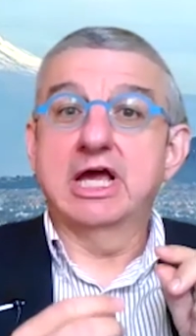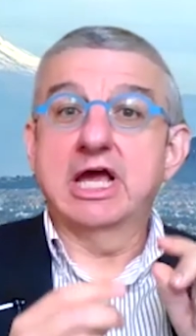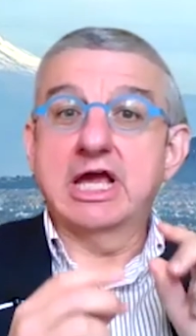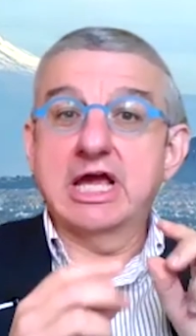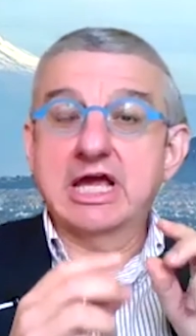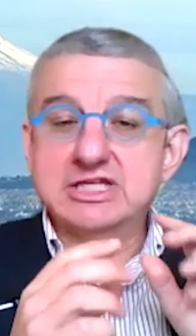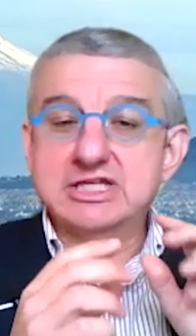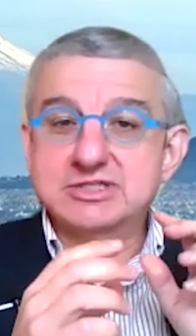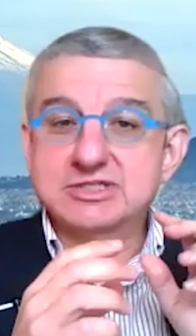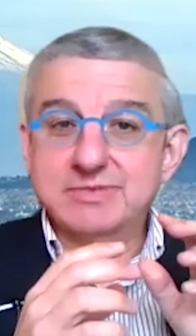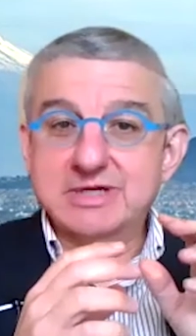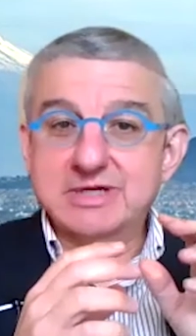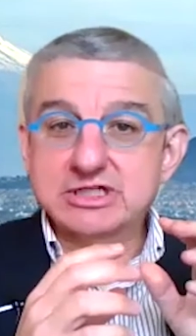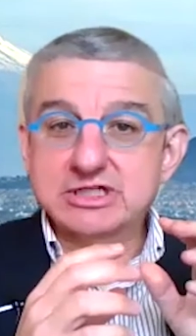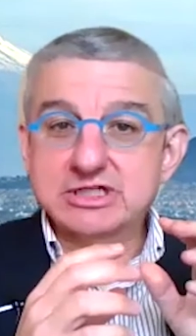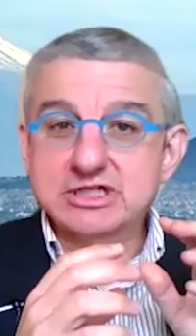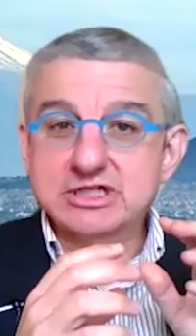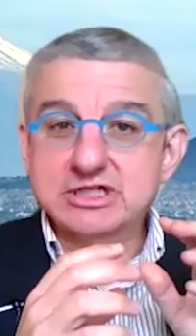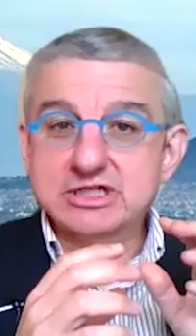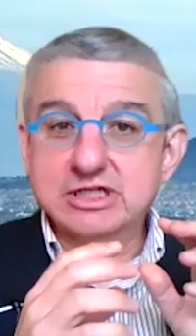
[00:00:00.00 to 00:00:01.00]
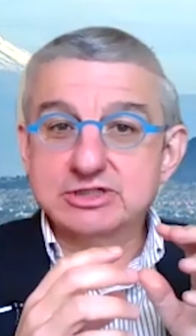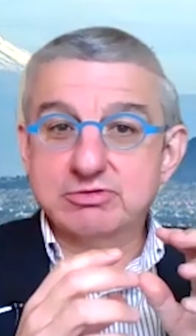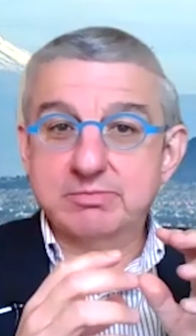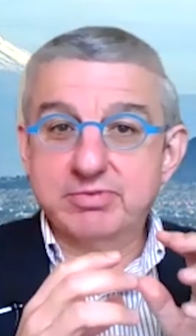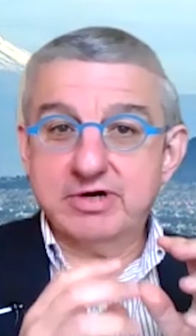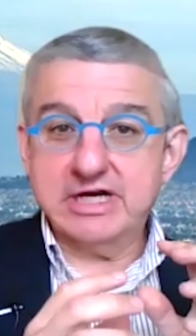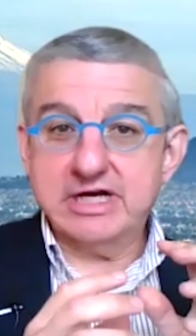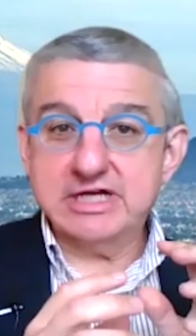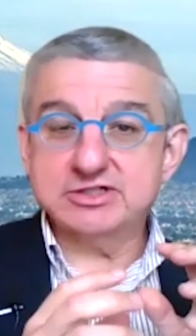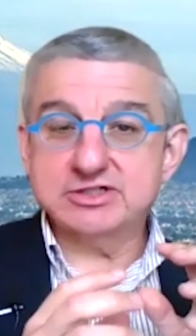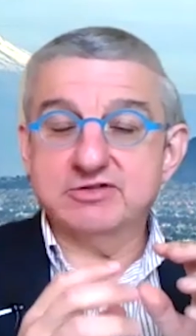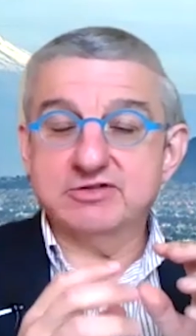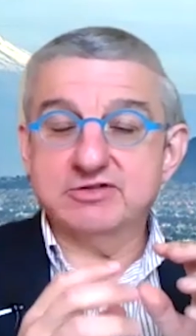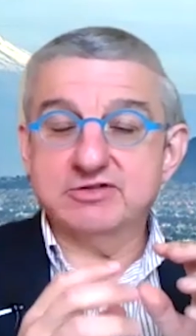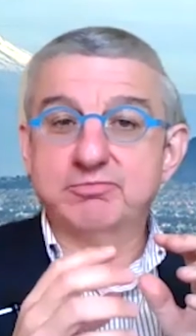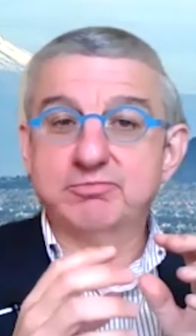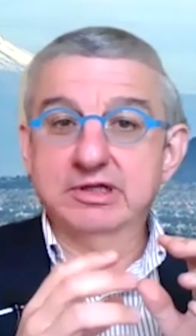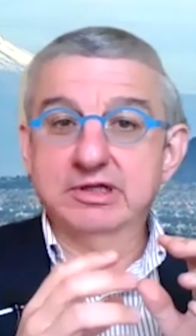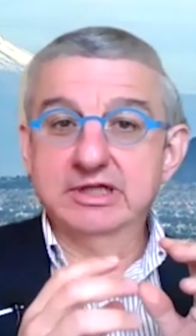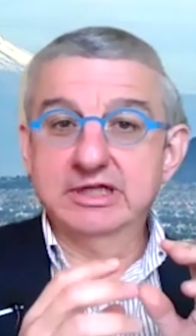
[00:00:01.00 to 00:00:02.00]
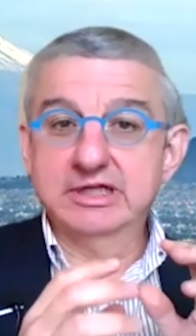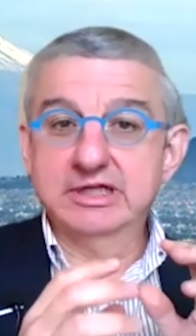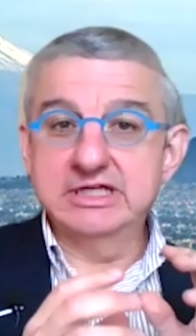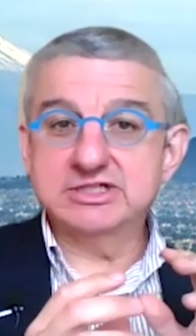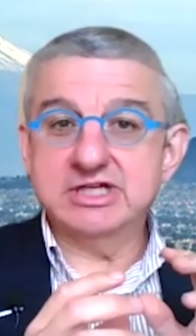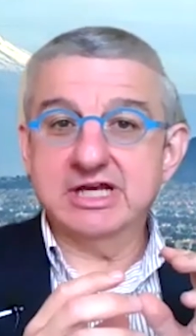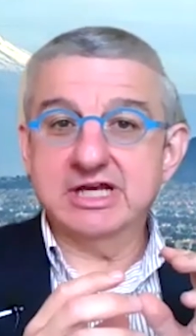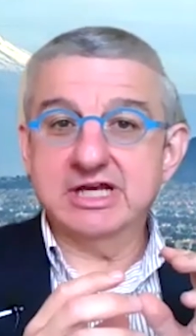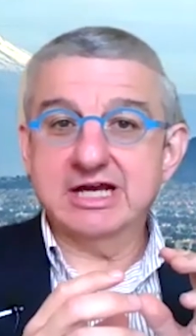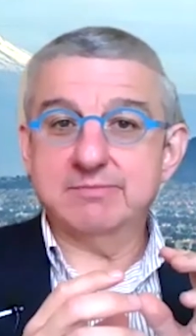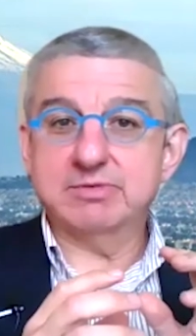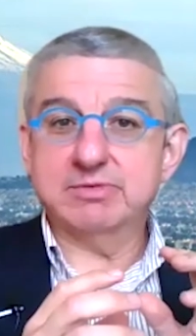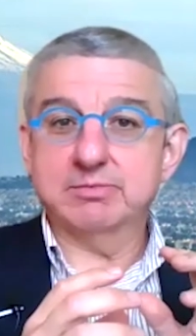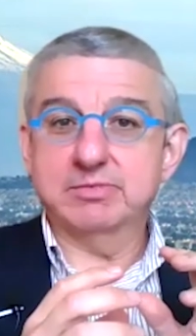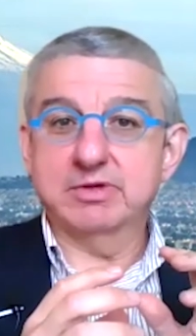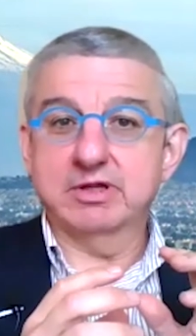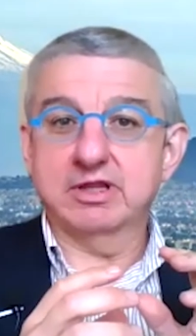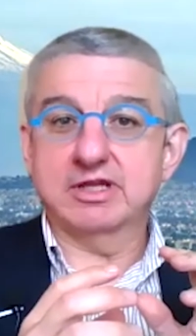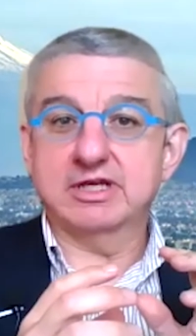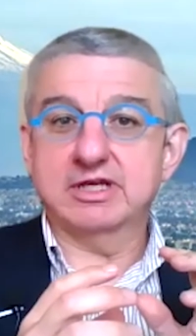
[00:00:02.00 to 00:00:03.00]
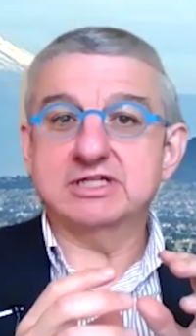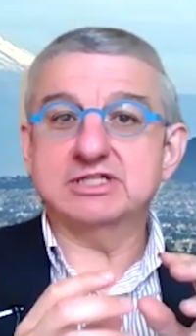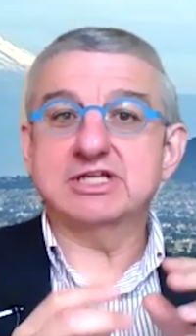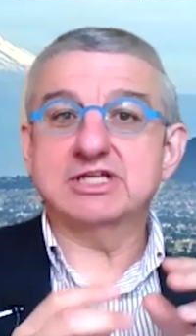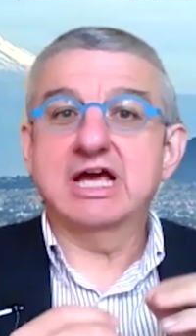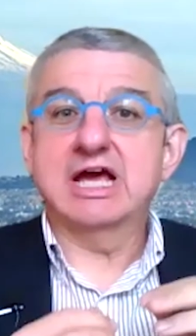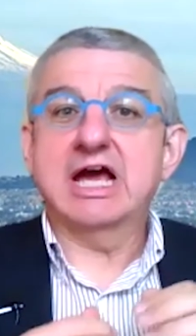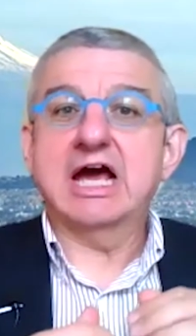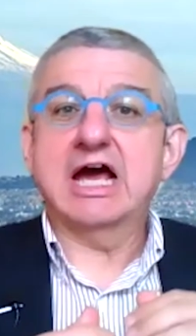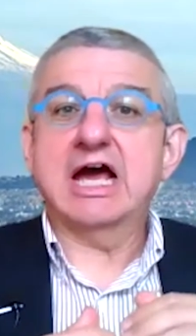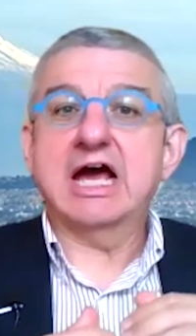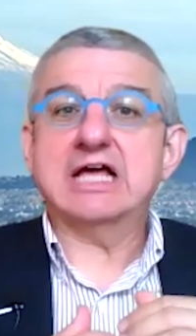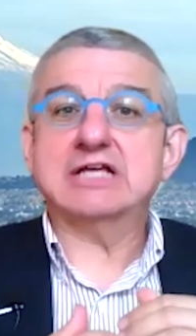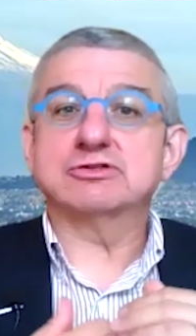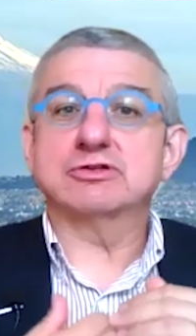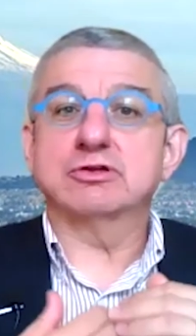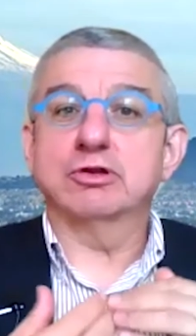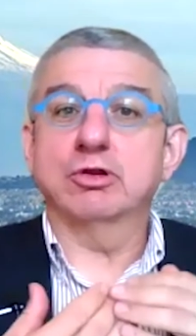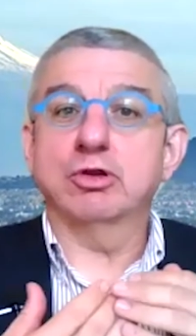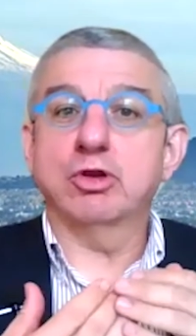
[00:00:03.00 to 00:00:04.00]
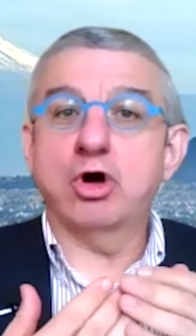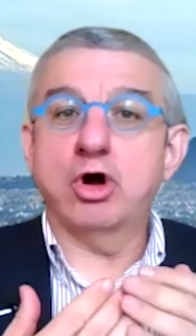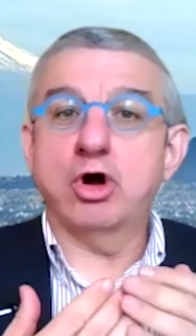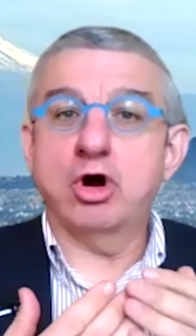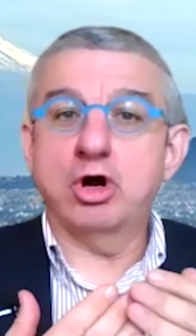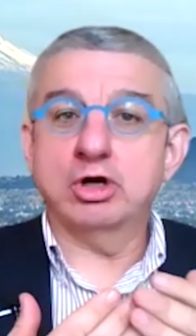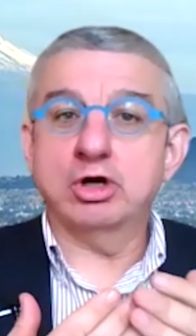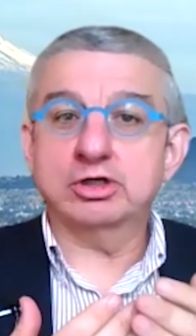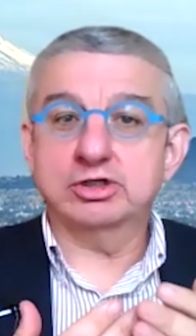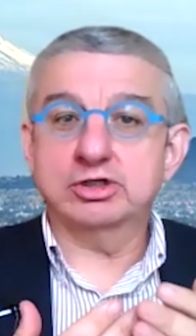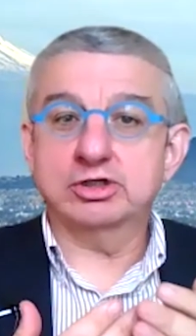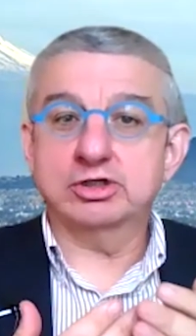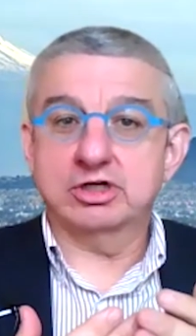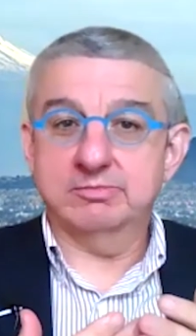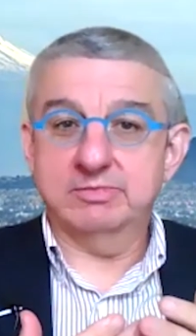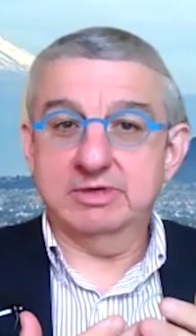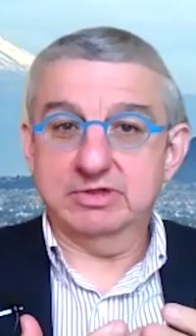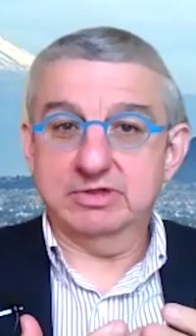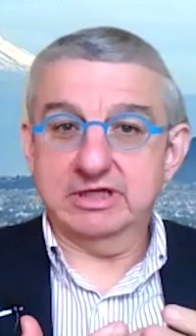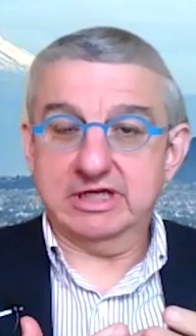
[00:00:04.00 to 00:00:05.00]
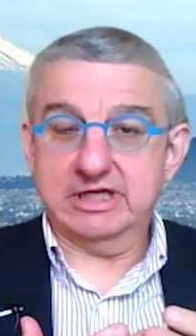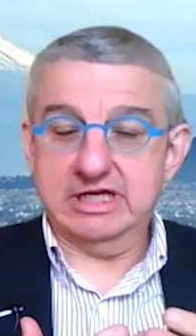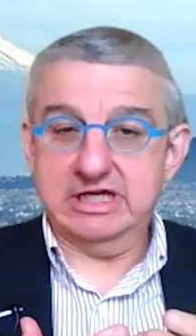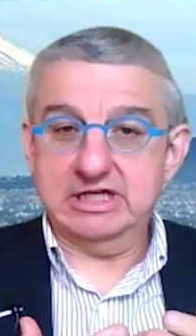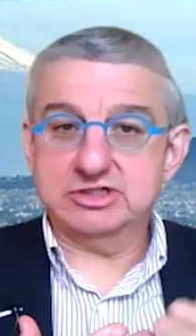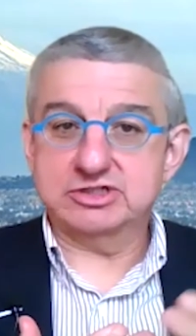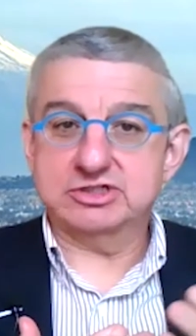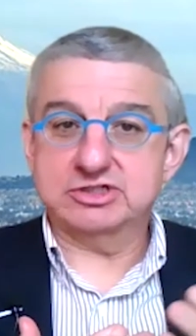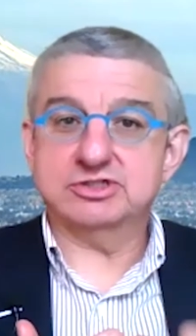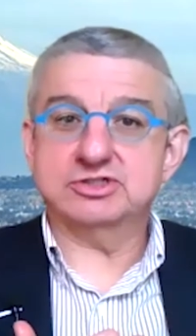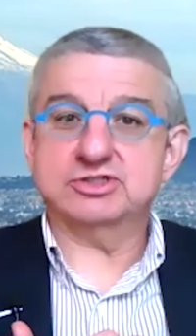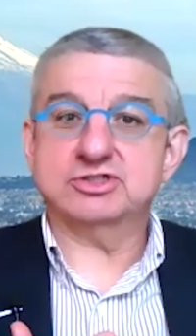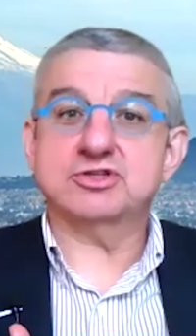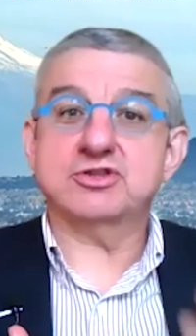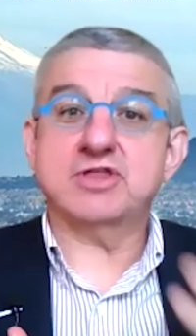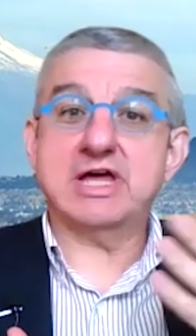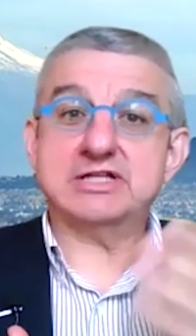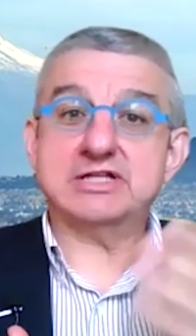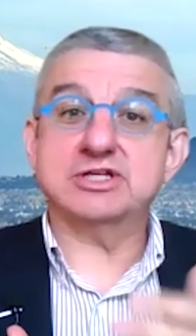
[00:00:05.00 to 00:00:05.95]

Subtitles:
especially its repressive policing capabilities, has long-term implications. So that's